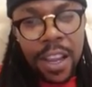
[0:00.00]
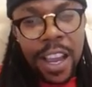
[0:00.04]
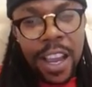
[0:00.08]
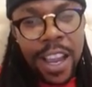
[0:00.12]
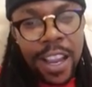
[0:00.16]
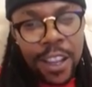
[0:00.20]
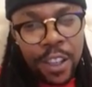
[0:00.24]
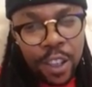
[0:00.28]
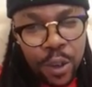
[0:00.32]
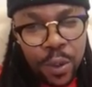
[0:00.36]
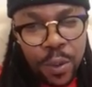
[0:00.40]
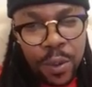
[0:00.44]

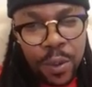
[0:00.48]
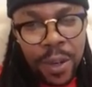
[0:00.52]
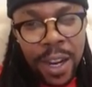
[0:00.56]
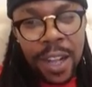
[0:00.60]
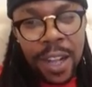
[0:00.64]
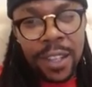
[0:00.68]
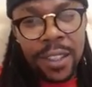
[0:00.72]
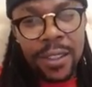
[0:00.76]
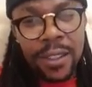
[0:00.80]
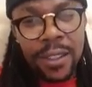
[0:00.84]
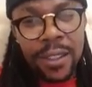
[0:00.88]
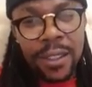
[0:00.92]
into
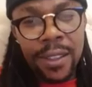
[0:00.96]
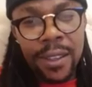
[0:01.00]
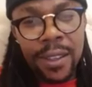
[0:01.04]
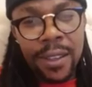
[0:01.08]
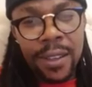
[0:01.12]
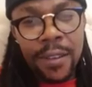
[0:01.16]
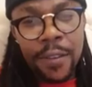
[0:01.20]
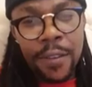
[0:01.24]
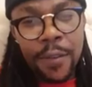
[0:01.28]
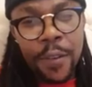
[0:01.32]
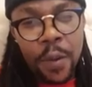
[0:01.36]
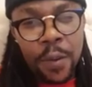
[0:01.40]
that
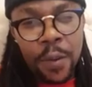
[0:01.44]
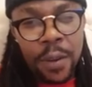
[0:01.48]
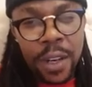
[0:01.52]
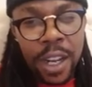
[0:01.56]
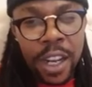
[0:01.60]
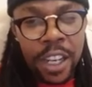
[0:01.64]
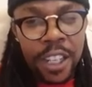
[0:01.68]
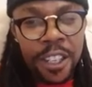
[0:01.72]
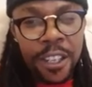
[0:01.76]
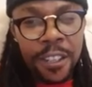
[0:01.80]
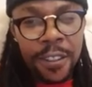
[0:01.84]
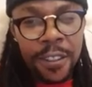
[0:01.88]

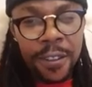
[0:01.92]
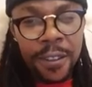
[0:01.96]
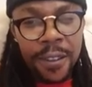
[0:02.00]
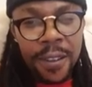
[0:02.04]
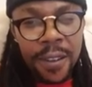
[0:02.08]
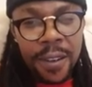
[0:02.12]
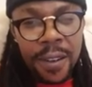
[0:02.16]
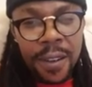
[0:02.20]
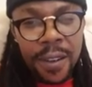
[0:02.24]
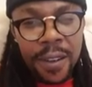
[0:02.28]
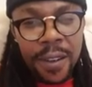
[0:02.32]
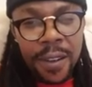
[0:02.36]
foundation.
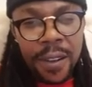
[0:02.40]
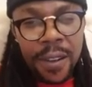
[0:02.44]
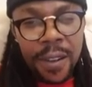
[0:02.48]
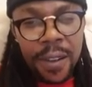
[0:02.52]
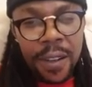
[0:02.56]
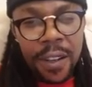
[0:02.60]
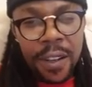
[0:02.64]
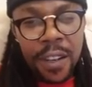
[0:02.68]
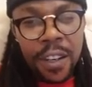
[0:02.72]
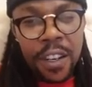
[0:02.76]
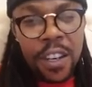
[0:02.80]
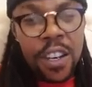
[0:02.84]

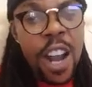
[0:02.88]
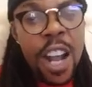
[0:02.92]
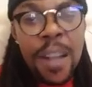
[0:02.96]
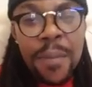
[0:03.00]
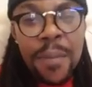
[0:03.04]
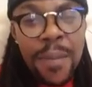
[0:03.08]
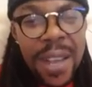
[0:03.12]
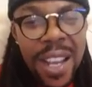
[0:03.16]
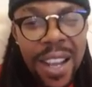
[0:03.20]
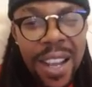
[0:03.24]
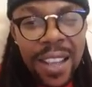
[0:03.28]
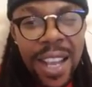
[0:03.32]

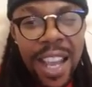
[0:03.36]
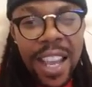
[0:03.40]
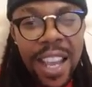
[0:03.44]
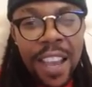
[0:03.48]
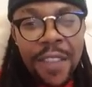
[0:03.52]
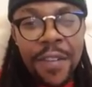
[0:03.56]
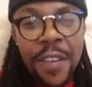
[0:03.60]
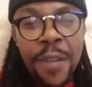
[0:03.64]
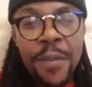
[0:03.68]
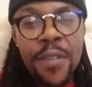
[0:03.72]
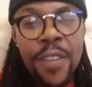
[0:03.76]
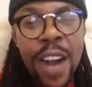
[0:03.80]
Not because I
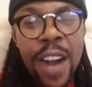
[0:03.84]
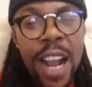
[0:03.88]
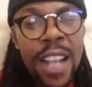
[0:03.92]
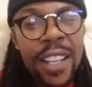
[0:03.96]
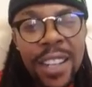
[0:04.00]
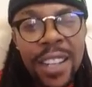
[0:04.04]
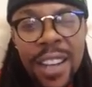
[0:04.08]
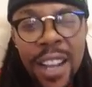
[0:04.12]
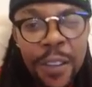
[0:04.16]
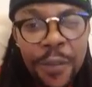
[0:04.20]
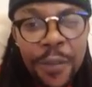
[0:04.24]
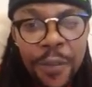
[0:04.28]
give a
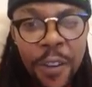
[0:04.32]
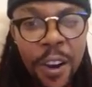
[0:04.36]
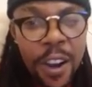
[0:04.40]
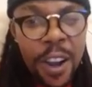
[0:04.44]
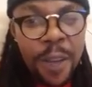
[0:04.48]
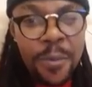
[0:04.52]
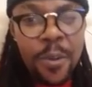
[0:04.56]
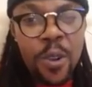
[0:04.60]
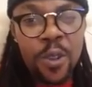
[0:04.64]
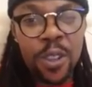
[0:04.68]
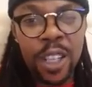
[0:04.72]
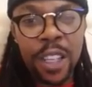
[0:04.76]
rascal
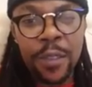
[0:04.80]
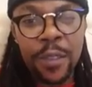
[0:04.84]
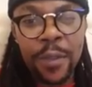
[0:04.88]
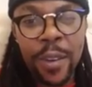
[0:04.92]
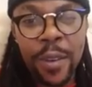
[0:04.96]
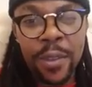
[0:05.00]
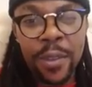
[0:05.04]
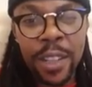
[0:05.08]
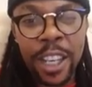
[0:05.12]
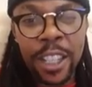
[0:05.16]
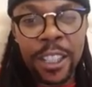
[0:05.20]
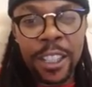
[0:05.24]
fuck about his
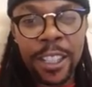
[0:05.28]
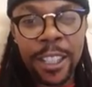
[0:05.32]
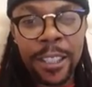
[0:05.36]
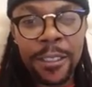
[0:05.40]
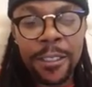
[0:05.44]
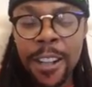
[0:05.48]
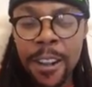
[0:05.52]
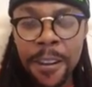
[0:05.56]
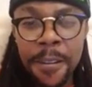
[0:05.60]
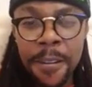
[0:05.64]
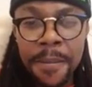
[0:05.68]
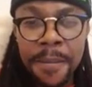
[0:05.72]
foundation,
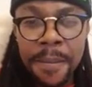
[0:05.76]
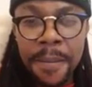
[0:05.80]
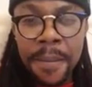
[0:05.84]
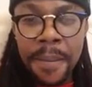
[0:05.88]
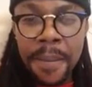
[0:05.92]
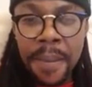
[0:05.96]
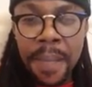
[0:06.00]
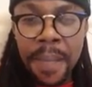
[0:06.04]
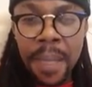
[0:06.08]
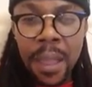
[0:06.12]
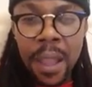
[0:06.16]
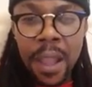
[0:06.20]
no.
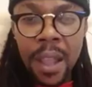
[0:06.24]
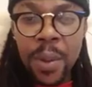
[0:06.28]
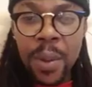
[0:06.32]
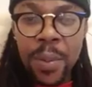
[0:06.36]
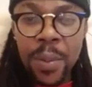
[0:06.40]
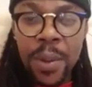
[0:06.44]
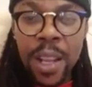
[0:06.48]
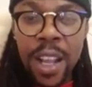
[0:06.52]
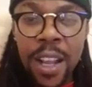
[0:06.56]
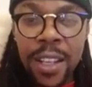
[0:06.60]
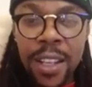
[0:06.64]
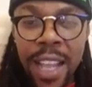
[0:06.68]

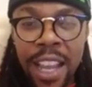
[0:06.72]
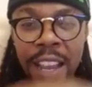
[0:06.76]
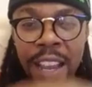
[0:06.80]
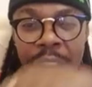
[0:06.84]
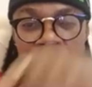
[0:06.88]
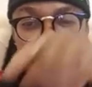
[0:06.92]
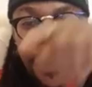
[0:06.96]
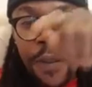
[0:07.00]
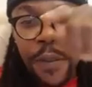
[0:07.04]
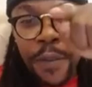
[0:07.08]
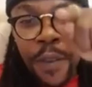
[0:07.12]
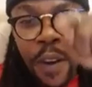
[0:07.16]
But because I
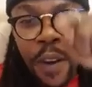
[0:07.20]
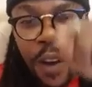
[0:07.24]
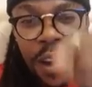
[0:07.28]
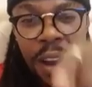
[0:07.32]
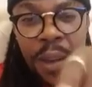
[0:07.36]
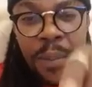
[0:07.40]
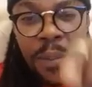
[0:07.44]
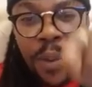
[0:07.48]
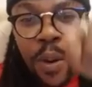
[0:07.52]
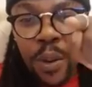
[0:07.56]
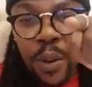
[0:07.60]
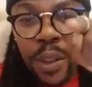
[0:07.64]
give a
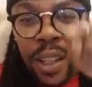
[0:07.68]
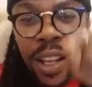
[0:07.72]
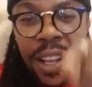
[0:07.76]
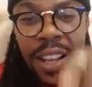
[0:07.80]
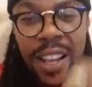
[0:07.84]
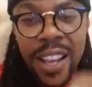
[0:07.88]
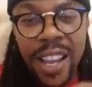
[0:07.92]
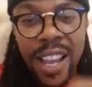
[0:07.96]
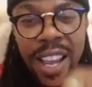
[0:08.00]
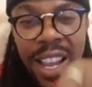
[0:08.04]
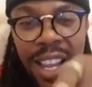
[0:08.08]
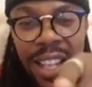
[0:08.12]
fuck about the
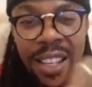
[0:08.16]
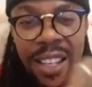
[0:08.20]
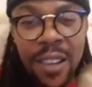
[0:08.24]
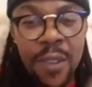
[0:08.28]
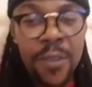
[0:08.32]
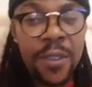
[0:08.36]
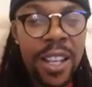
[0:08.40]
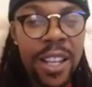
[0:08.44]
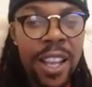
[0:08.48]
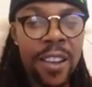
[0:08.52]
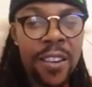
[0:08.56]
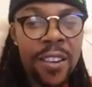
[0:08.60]
kids
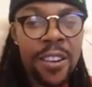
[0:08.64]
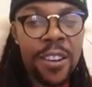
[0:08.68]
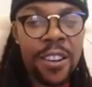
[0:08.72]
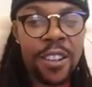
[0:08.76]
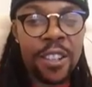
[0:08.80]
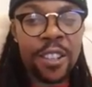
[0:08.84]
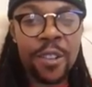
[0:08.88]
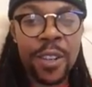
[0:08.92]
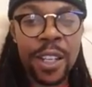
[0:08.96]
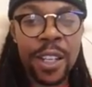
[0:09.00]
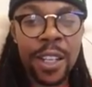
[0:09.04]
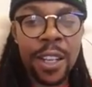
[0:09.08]
out there on the
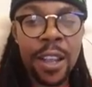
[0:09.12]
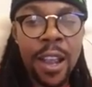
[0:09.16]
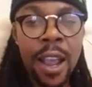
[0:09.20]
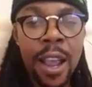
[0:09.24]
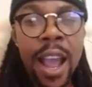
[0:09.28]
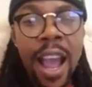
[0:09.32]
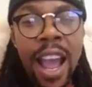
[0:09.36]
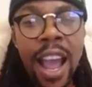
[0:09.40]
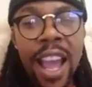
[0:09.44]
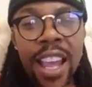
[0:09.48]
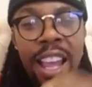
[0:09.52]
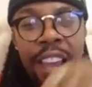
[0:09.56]
street.
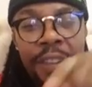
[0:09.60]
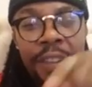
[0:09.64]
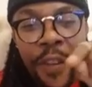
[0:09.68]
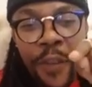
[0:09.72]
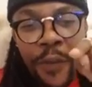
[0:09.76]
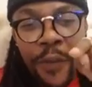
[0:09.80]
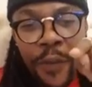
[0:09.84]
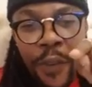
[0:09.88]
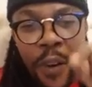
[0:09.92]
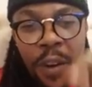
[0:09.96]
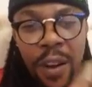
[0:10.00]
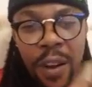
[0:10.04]
I give a
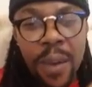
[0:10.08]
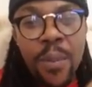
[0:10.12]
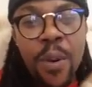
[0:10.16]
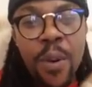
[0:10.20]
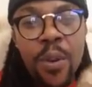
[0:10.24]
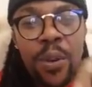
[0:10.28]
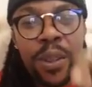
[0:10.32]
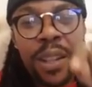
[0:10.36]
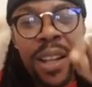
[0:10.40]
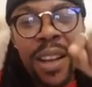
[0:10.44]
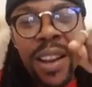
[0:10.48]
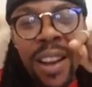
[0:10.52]
fuck
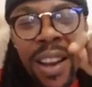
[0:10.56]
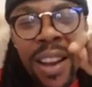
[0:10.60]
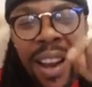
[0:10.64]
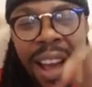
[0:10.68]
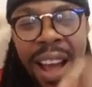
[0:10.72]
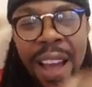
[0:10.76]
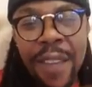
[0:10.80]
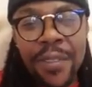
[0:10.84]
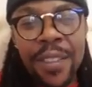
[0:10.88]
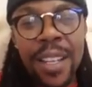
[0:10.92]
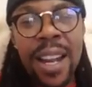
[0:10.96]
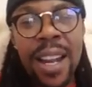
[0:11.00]
about the
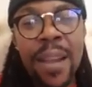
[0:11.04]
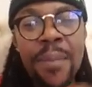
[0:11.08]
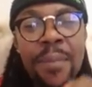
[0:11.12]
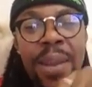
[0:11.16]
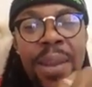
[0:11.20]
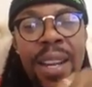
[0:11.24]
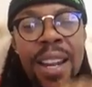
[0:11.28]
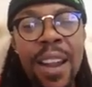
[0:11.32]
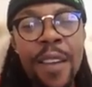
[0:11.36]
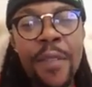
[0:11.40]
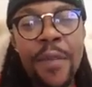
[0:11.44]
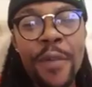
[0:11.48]
lives that have
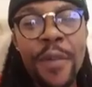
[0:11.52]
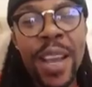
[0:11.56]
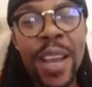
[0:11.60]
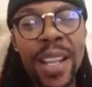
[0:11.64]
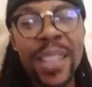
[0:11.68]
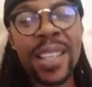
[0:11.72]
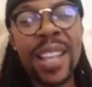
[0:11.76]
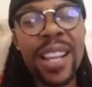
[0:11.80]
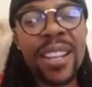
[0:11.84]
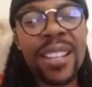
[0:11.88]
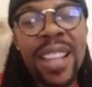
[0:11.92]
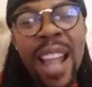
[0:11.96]
been
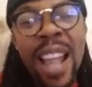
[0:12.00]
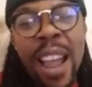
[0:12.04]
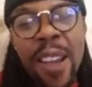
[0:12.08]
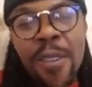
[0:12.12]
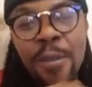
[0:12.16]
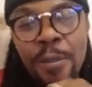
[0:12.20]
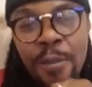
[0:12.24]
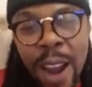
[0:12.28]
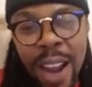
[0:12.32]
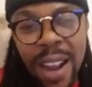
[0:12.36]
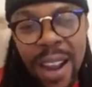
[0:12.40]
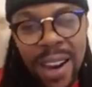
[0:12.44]
affected
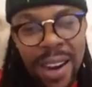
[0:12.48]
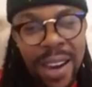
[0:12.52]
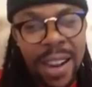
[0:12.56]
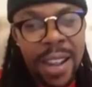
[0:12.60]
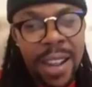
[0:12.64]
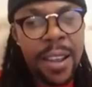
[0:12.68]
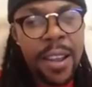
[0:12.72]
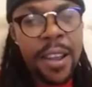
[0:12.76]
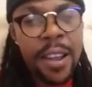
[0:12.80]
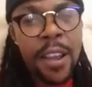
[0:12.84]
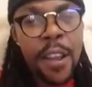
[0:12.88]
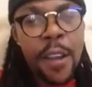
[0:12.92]

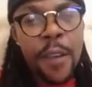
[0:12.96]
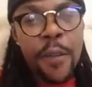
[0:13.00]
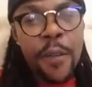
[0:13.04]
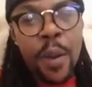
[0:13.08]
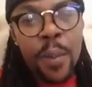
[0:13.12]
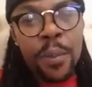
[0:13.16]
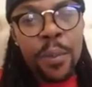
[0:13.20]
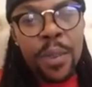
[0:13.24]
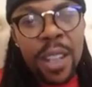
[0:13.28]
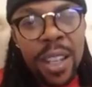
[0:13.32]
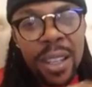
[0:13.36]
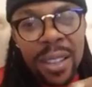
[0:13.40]
directly
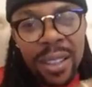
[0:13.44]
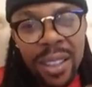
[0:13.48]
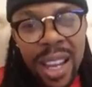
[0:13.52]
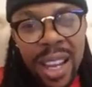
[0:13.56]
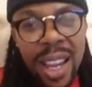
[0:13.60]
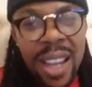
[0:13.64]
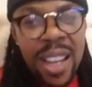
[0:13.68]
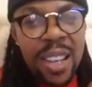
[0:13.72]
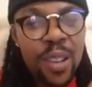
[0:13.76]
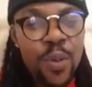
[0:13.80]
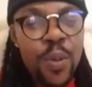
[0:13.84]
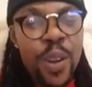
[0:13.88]
from the
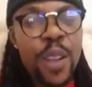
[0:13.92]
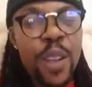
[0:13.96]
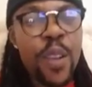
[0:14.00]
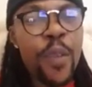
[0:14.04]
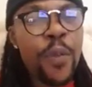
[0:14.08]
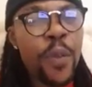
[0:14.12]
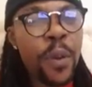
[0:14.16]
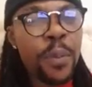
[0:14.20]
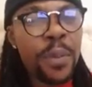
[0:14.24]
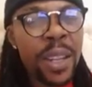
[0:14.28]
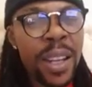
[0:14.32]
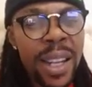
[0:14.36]
things we do,
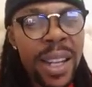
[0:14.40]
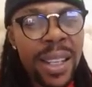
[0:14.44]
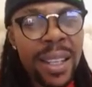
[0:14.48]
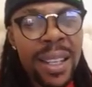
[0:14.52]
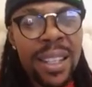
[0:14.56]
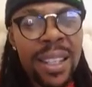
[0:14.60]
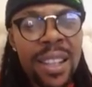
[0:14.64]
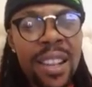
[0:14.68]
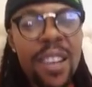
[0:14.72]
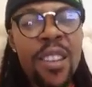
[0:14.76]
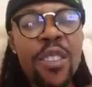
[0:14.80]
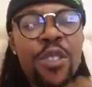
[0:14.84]
from the
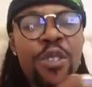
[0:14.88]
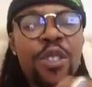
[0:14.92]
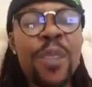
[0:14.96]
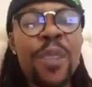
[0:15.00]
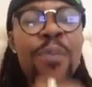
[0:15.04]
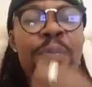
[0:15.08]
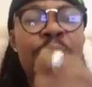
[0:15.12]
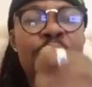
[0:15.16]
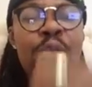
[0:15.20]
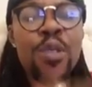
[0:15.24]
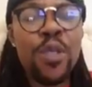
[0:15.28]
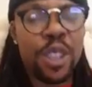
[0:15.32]
little
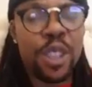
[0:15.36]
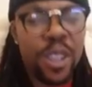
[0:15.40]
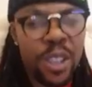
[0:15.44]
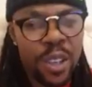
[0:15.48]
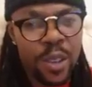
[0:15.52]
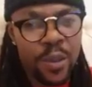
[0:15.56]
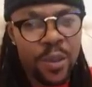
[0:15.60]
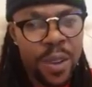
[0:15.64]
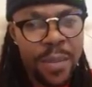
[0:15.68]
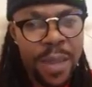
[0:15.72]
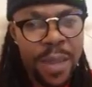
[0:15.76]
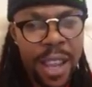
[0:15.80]

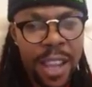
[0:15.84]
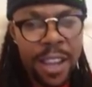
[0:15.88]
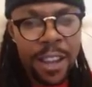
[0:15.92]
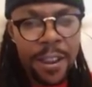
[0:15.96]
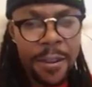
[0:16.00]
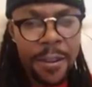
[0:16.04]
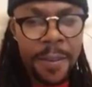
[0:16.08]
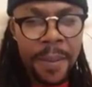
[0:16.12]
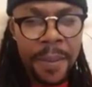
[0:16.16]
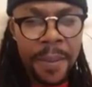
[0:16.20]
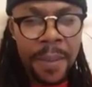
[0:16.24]
contributions we make.